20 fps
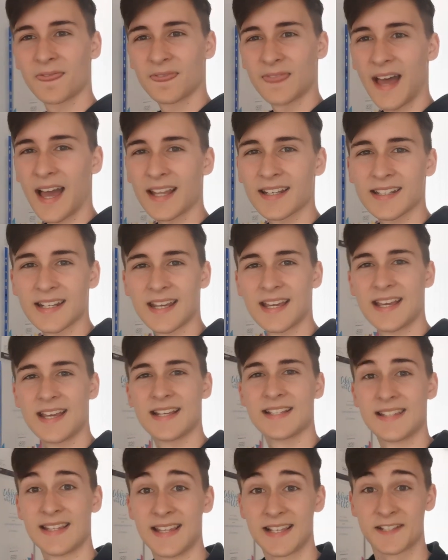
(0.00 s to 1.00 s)
that
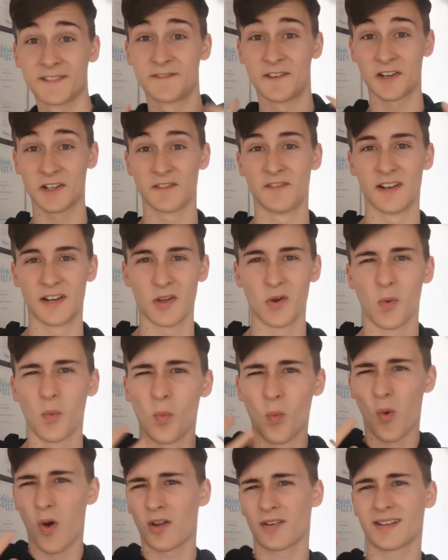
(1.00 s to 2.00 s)
is this first video.
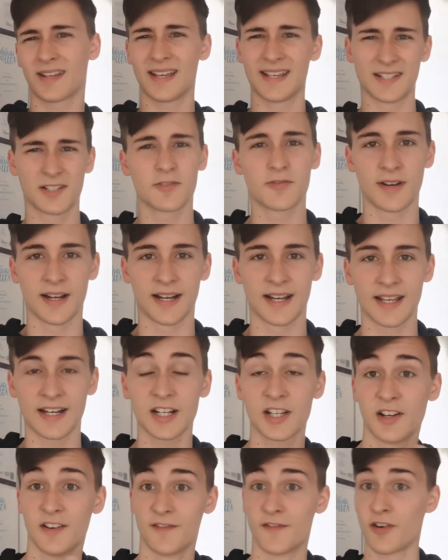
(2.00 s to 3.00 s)
What is a radian?
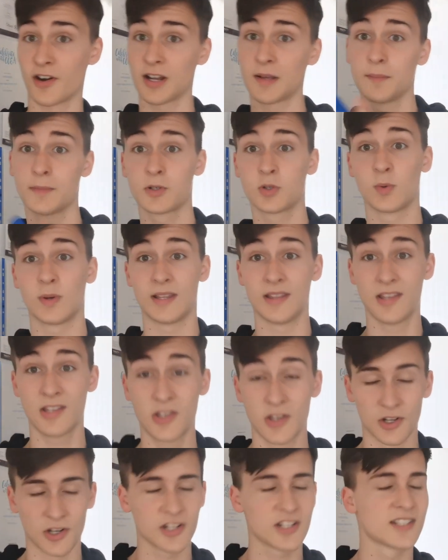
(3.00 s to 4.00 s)
Converting between the
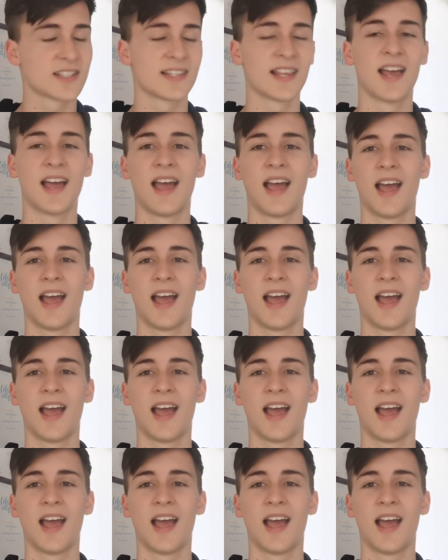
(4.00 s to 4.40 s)
units.